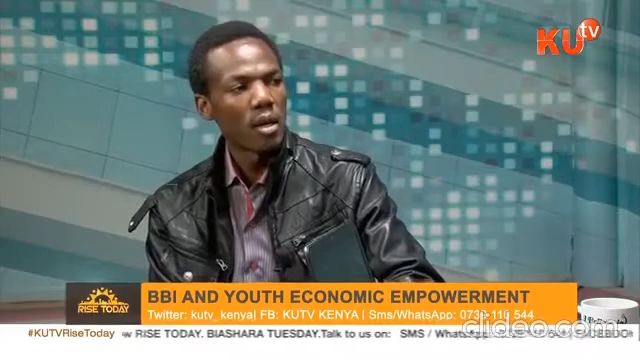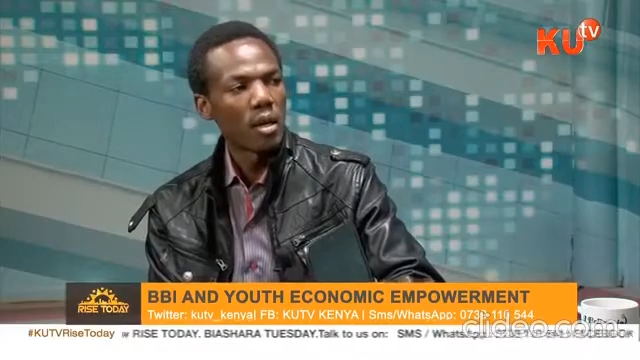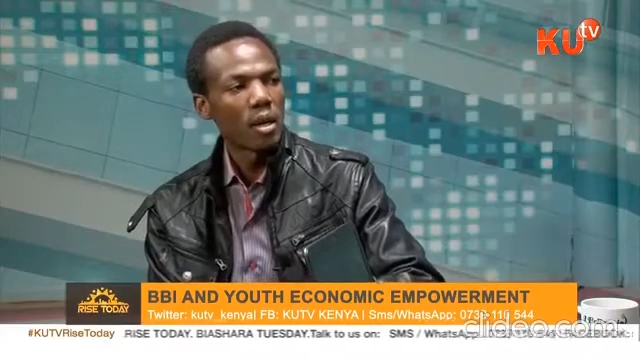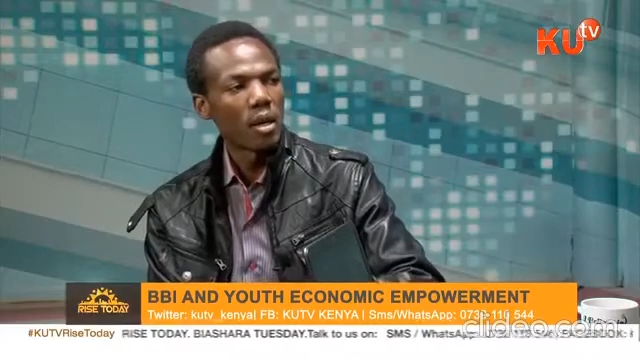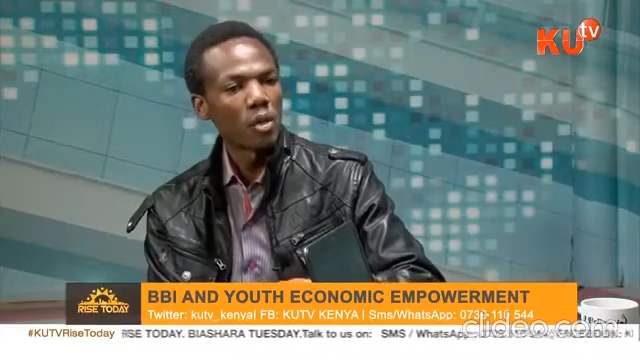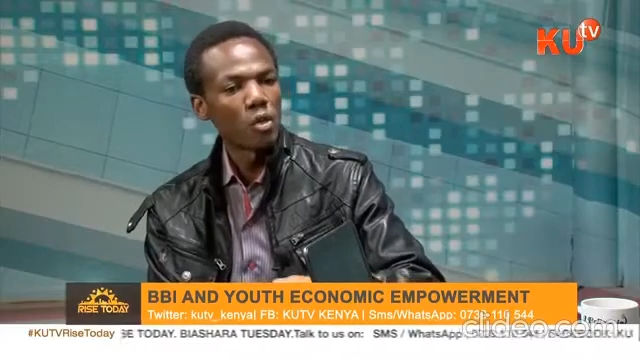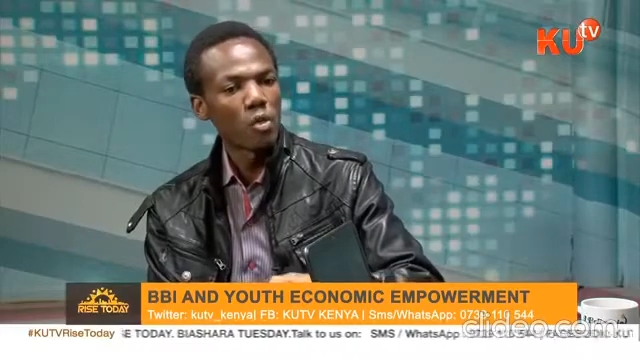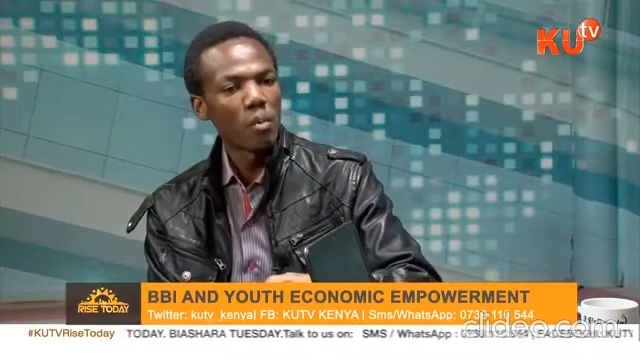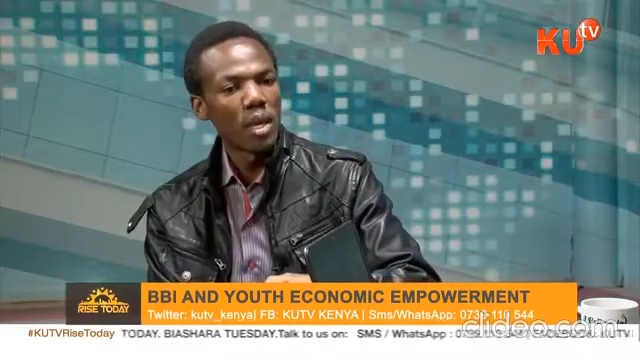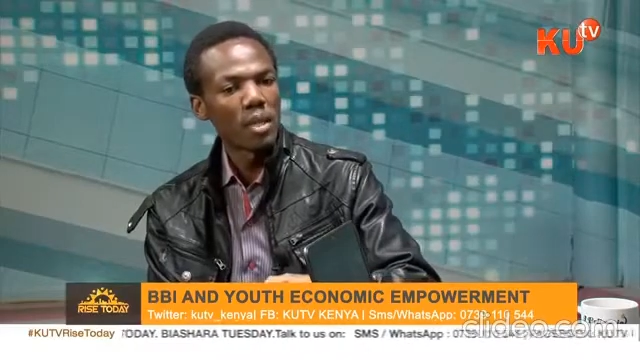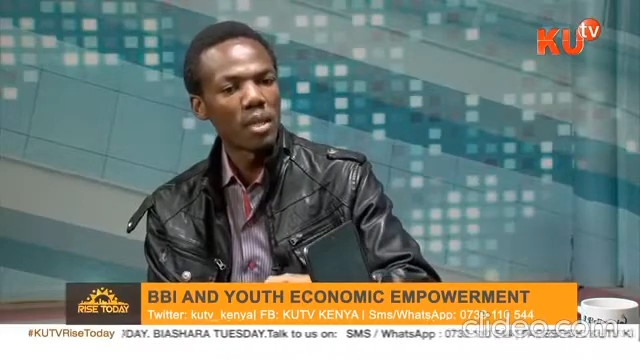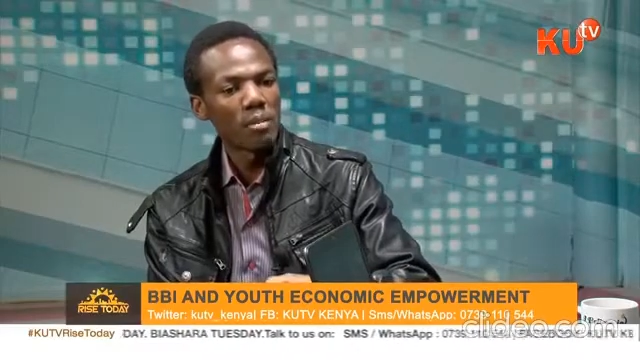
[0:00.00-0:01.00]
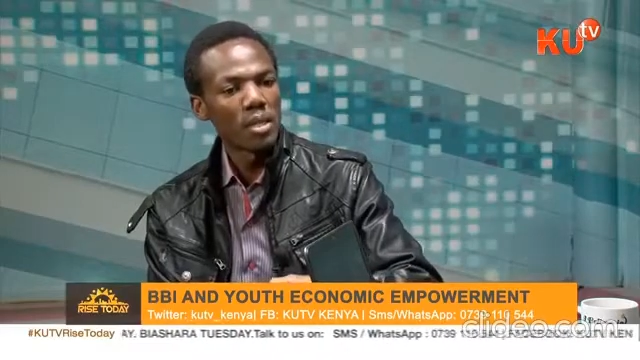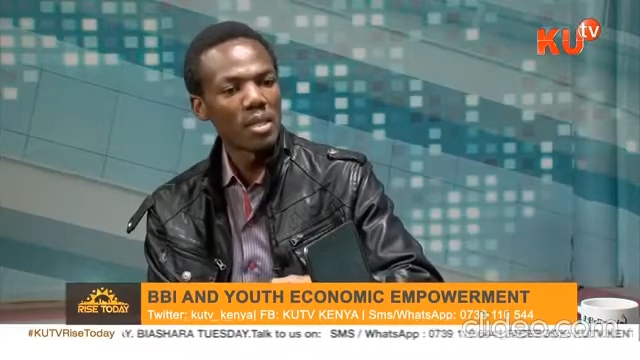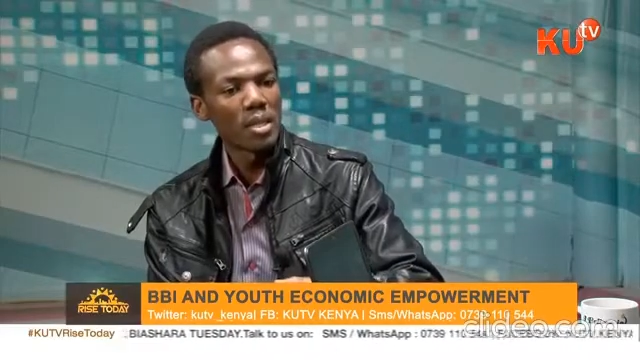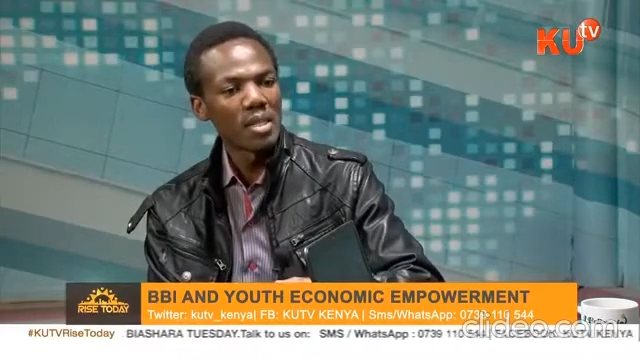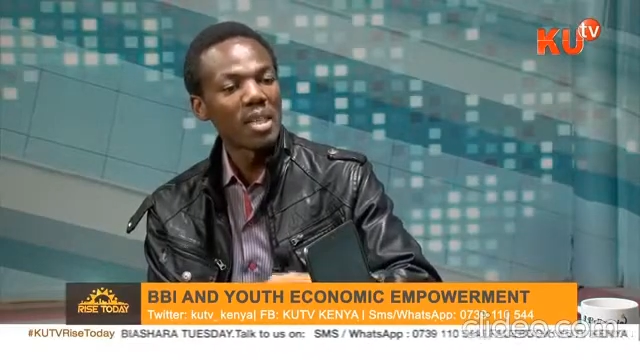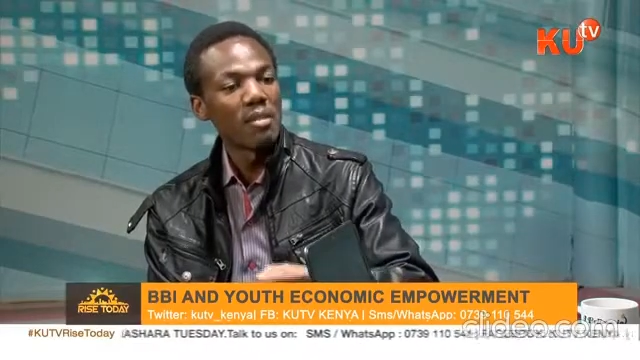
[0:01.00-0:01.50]
to make the
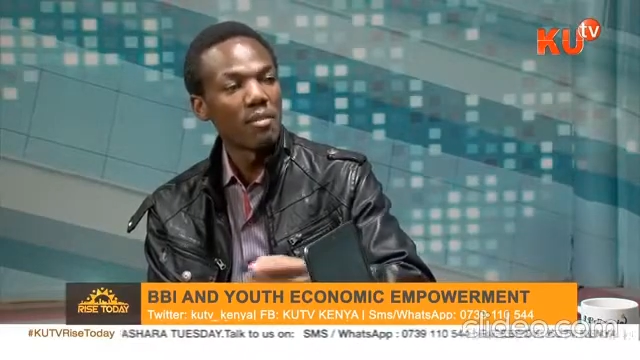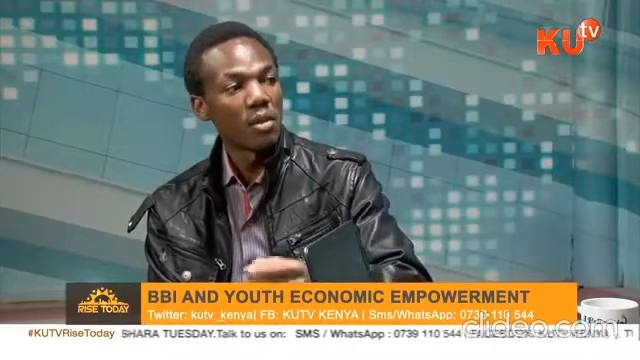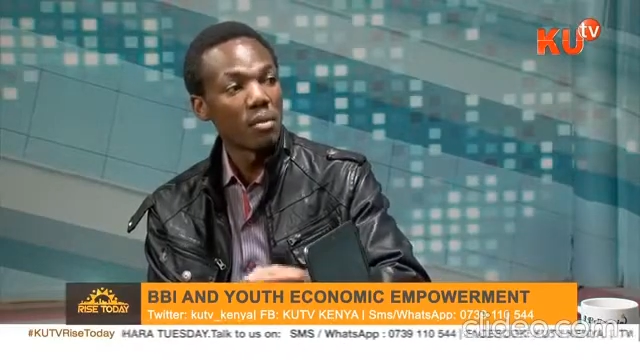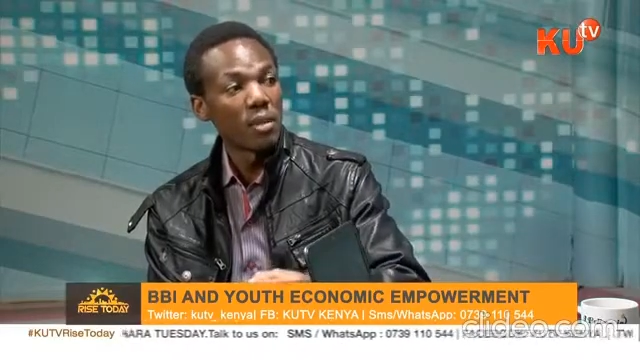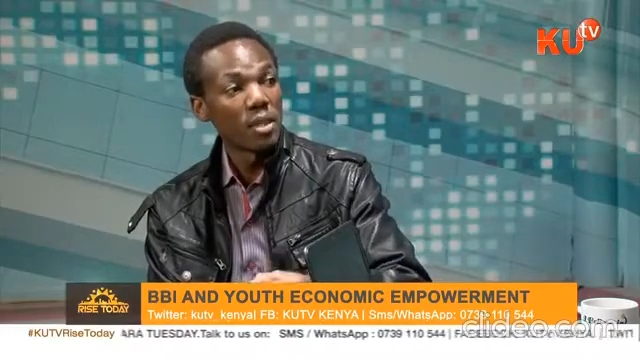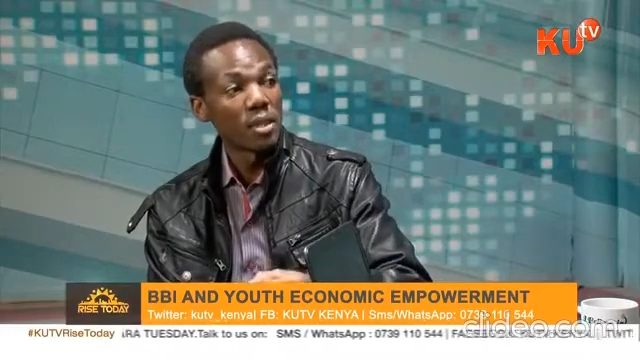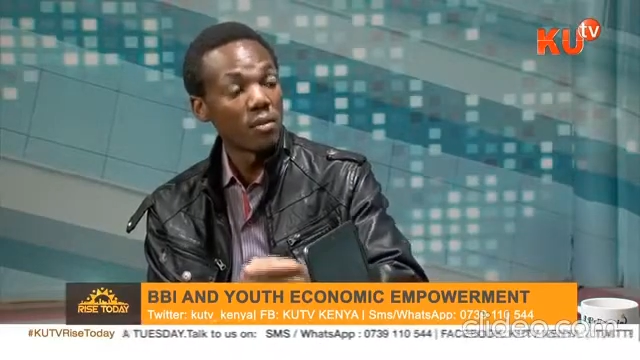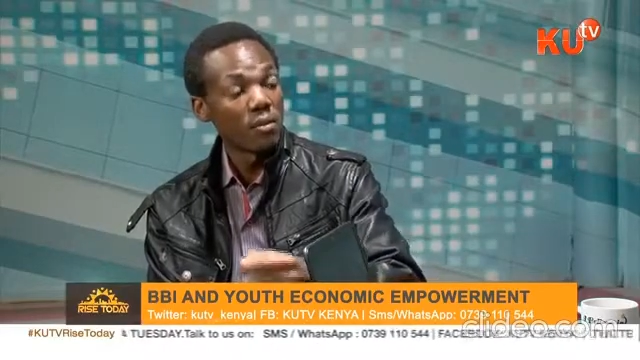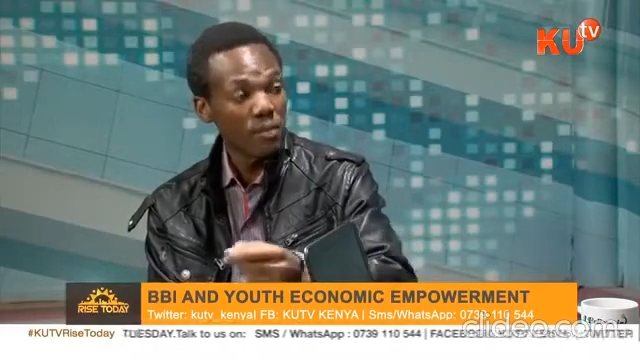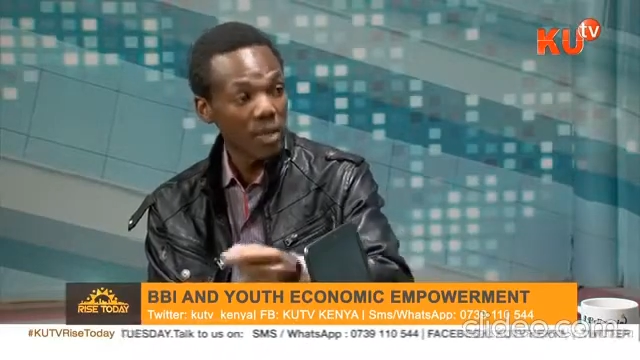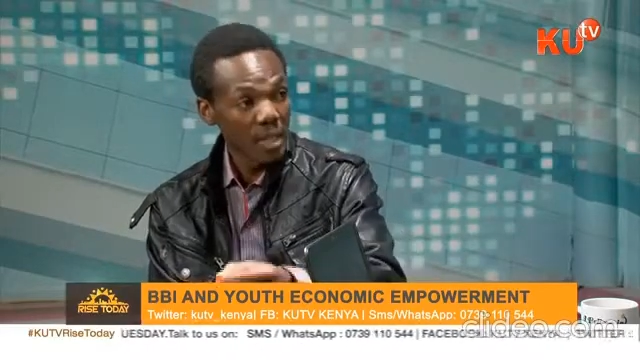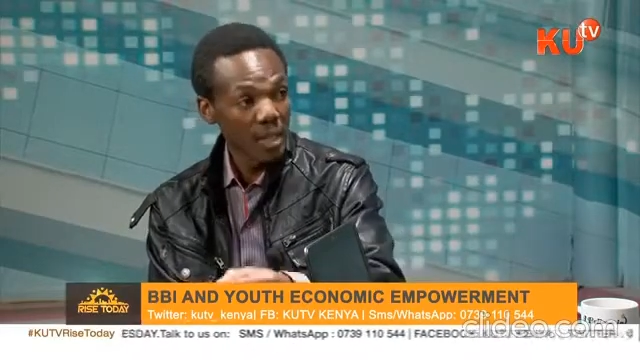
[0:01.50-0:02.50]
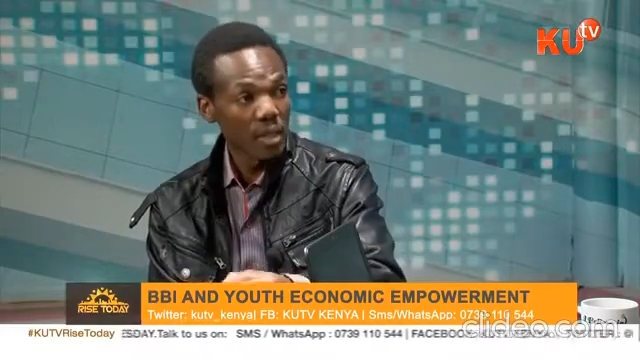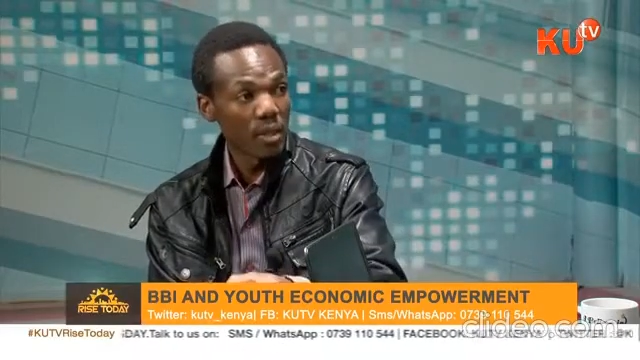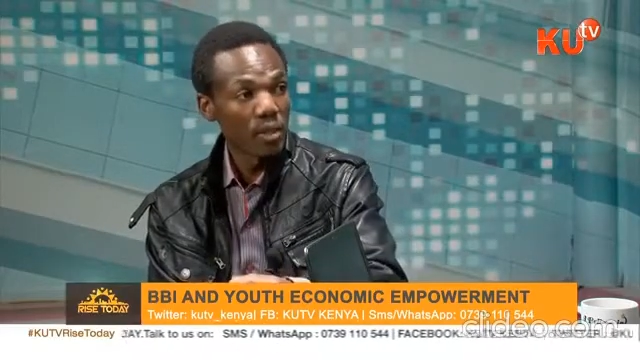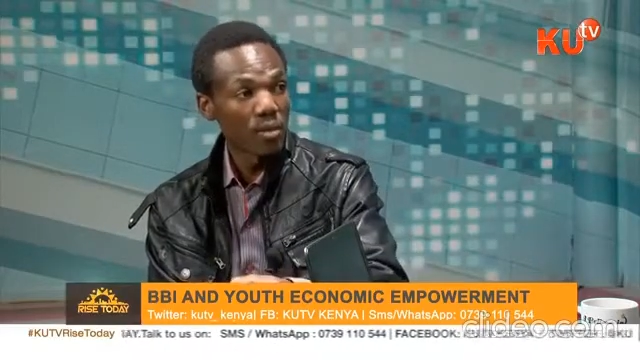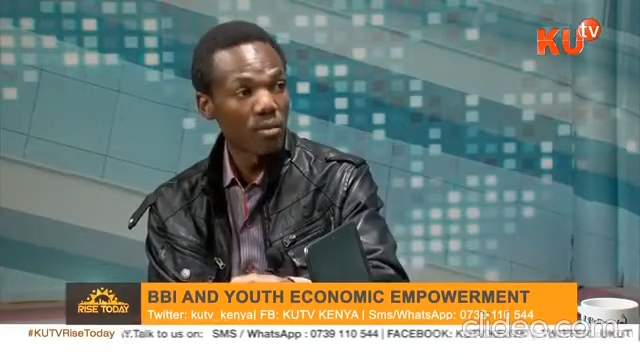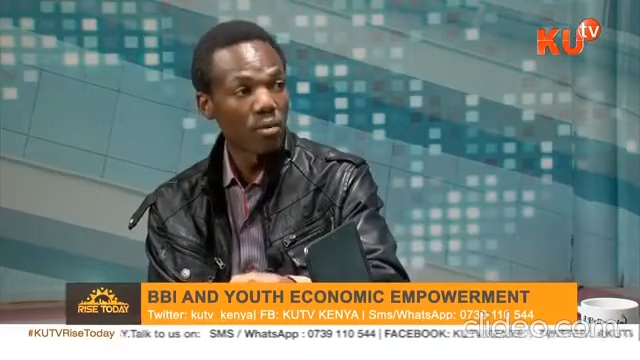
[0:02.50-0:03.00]
business environment friendly